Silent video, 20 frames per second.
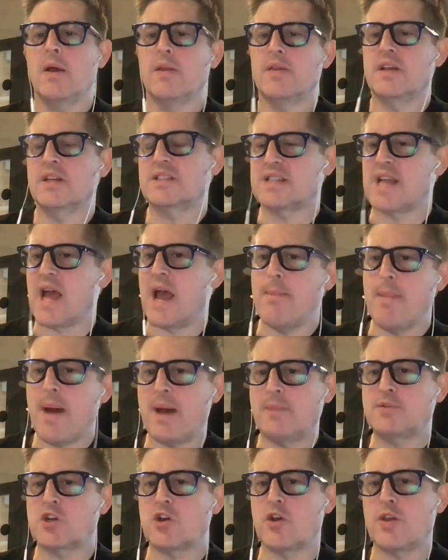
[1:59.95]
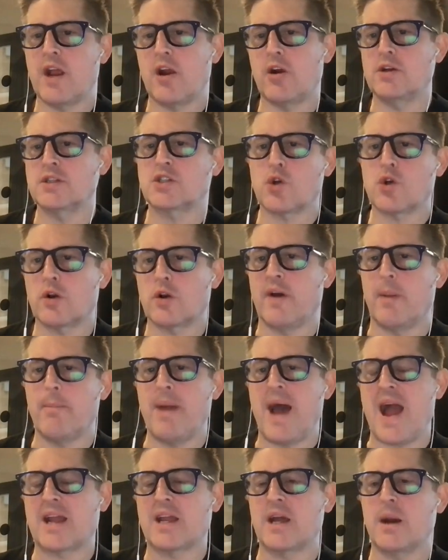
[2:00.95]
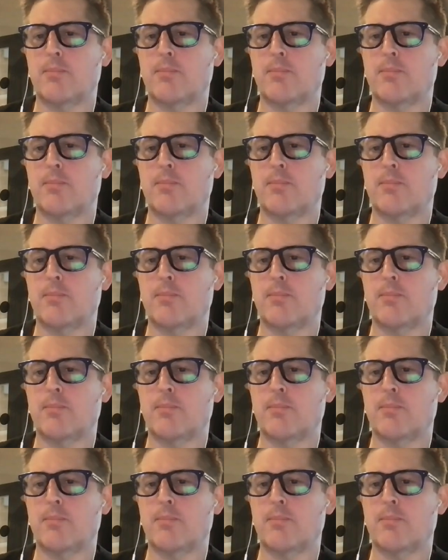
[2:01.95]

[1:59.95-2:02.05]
The sitemaps are there as sort of a backup